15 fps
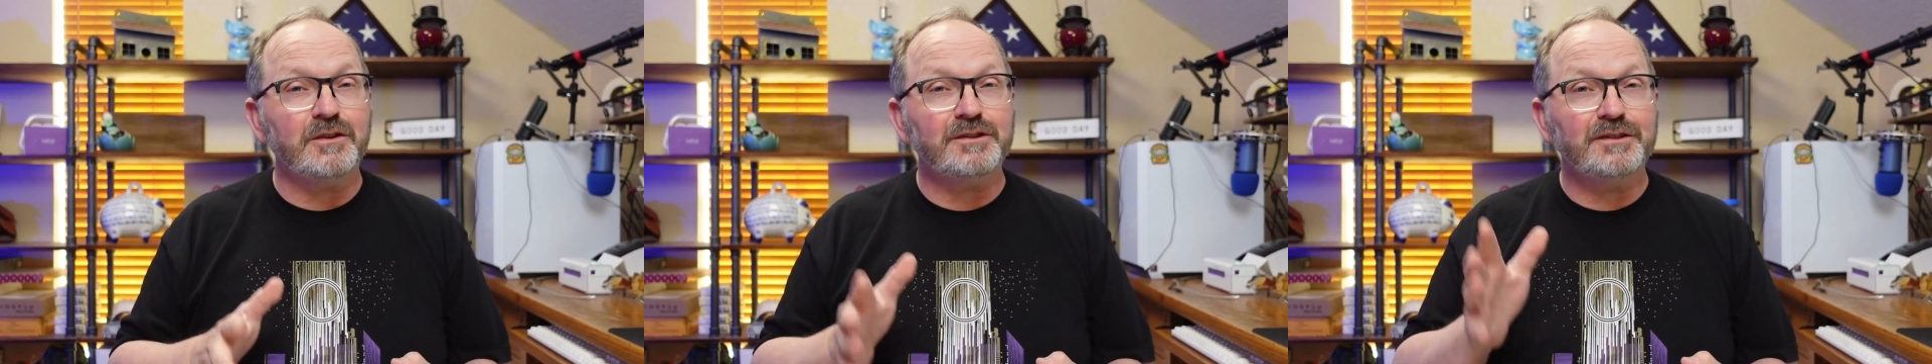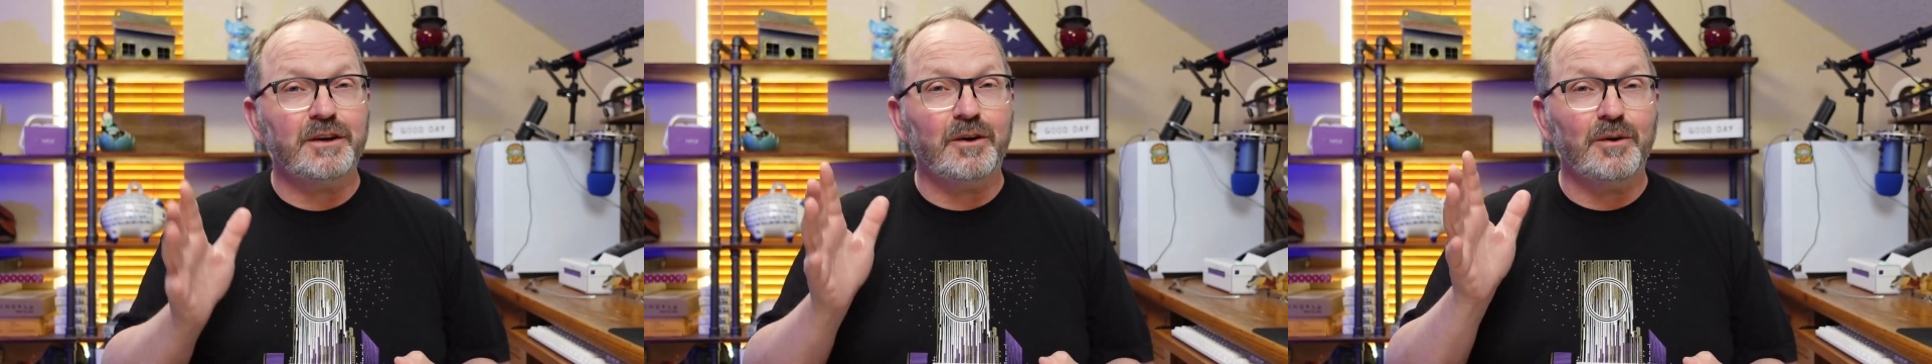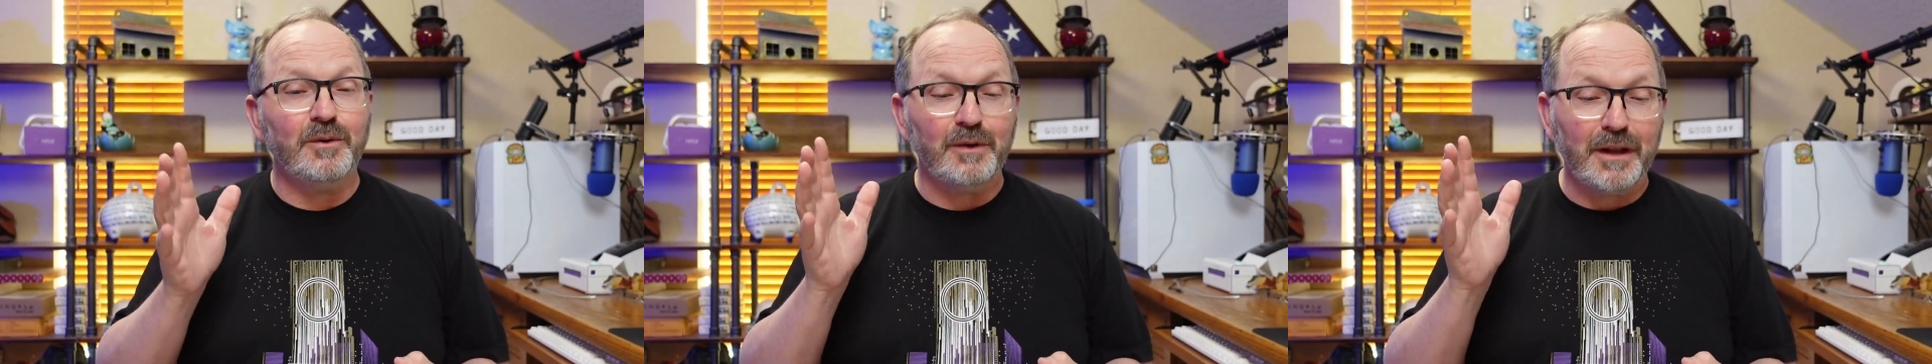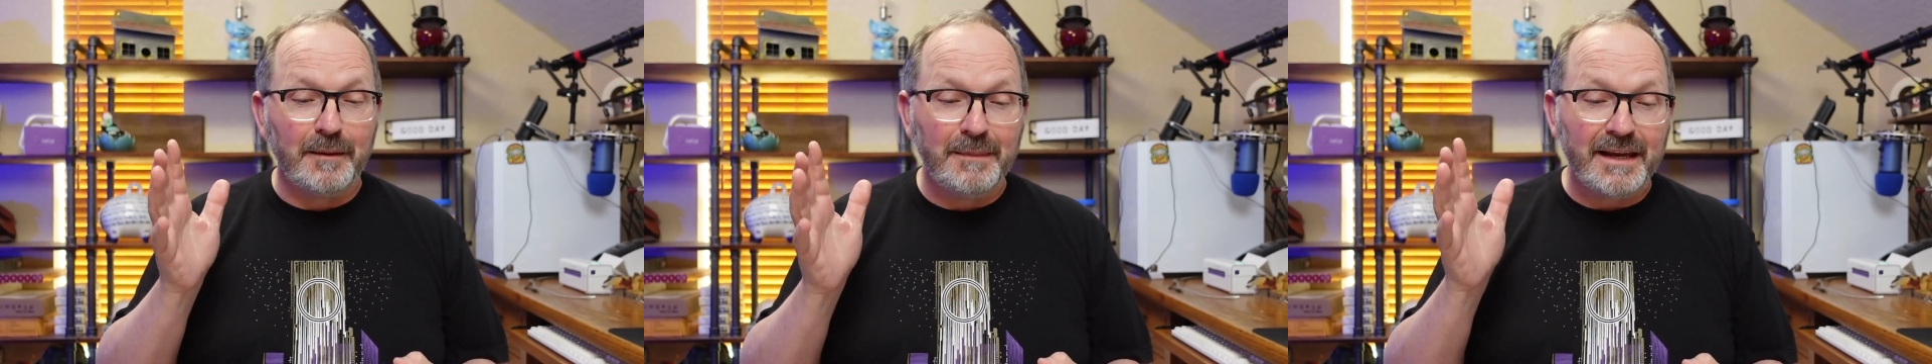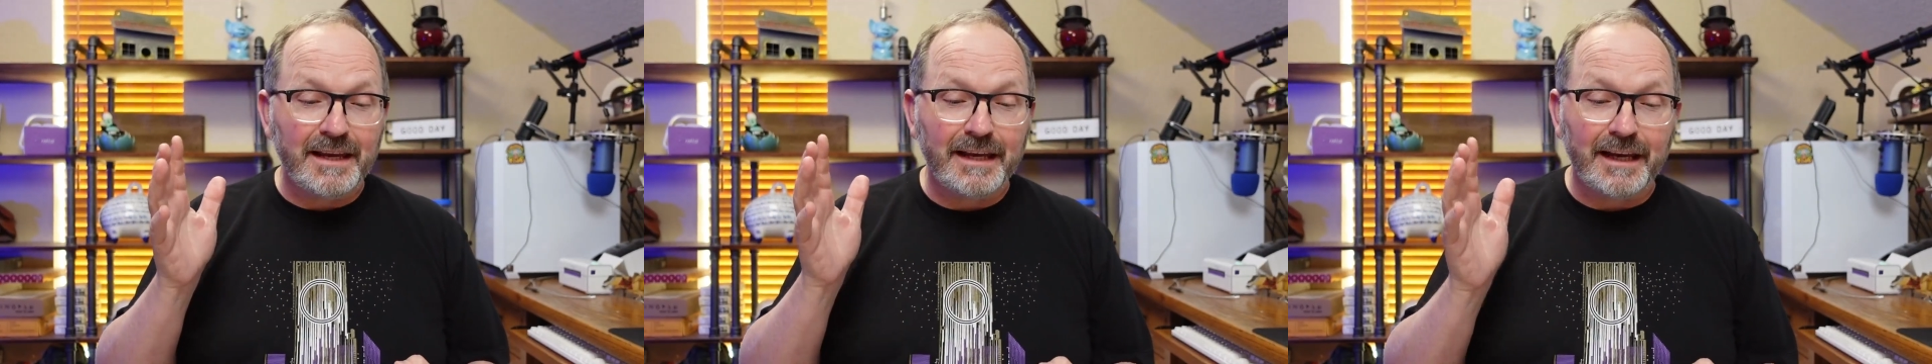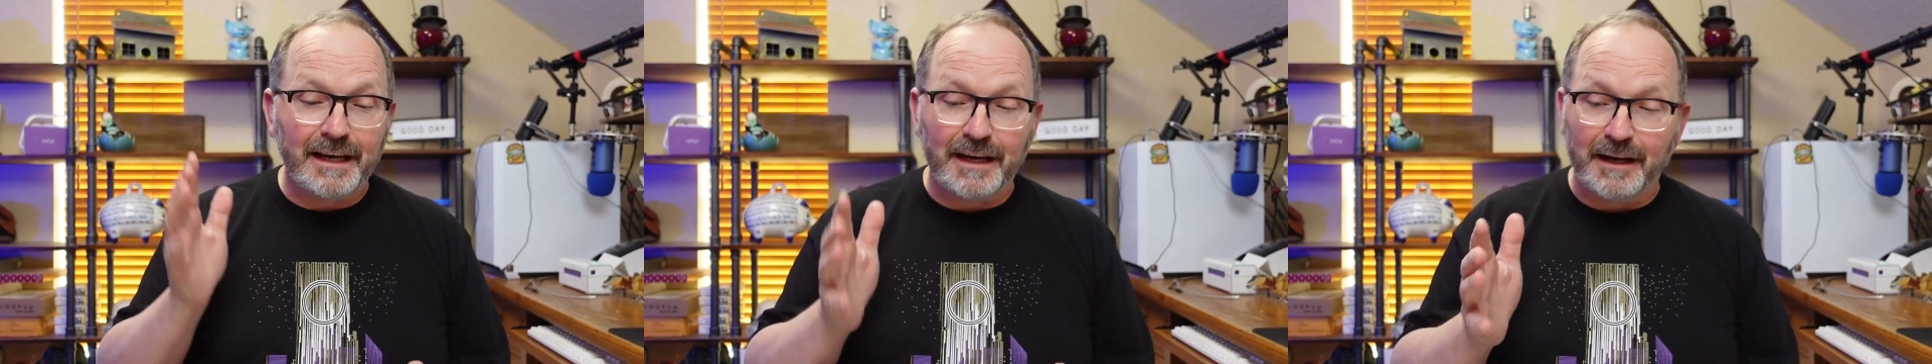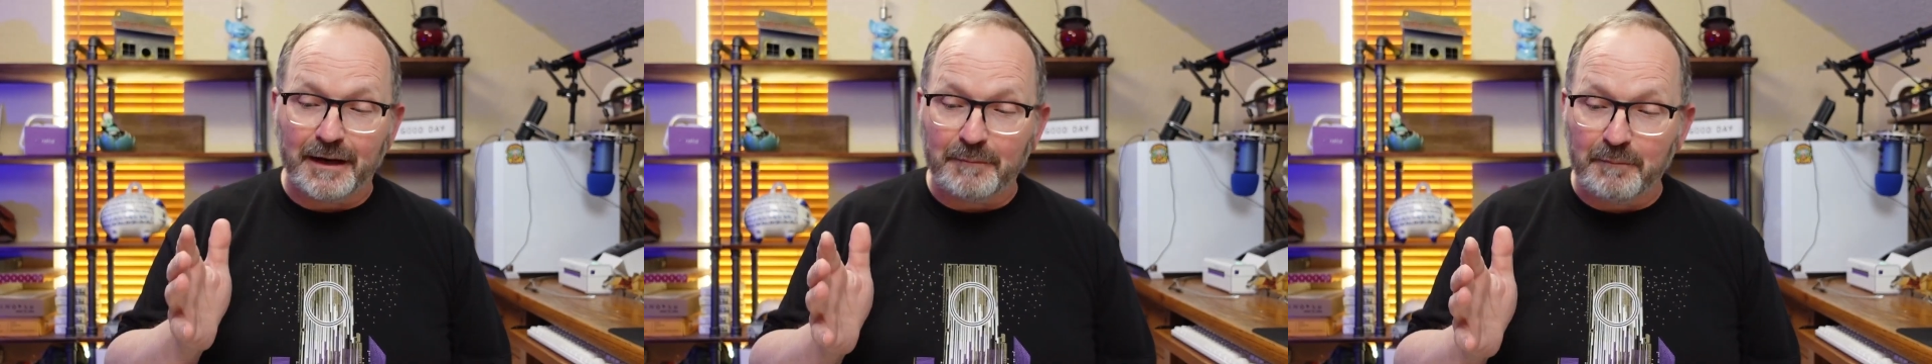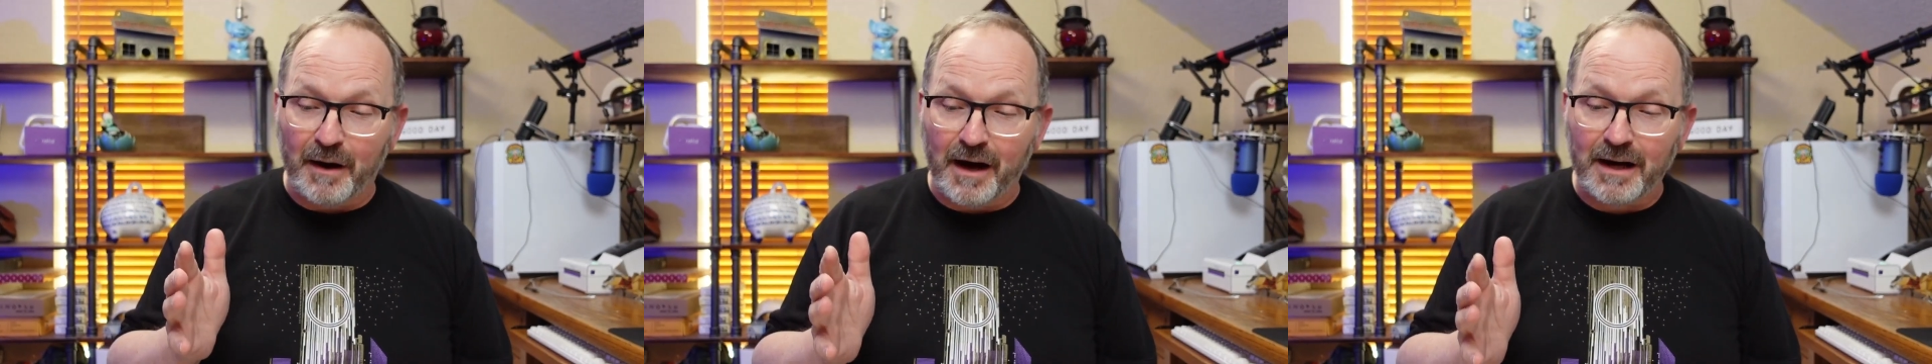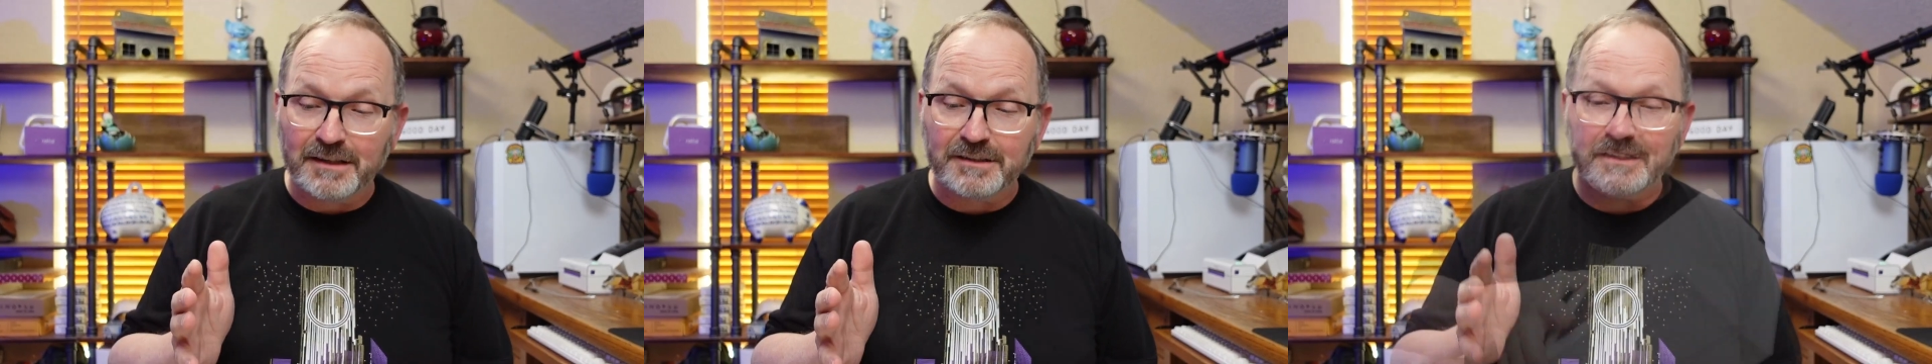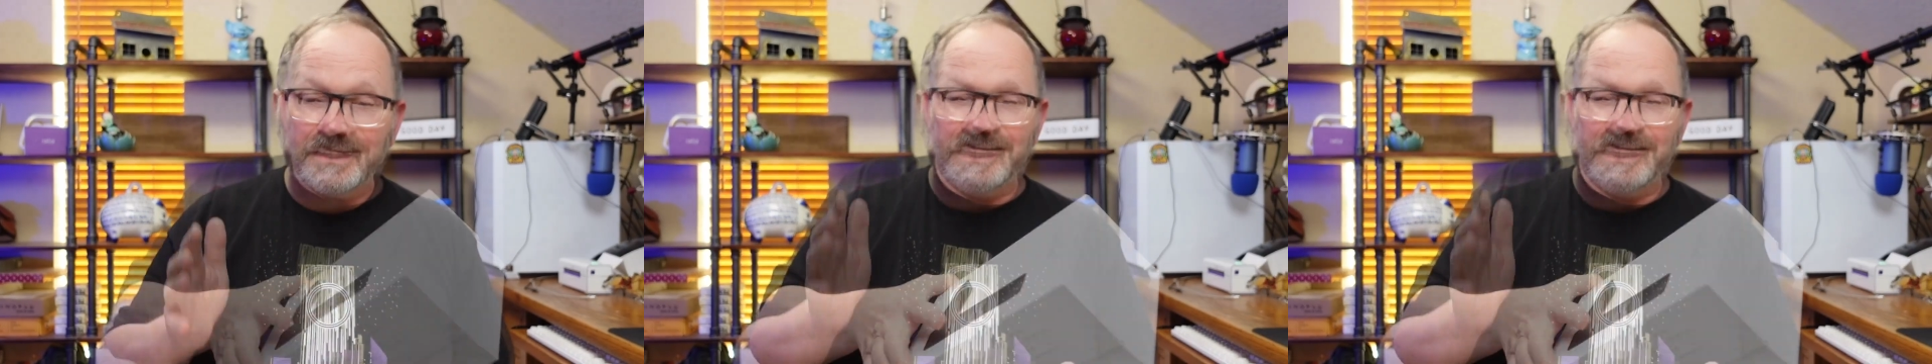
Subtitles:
So let me get it unboxed.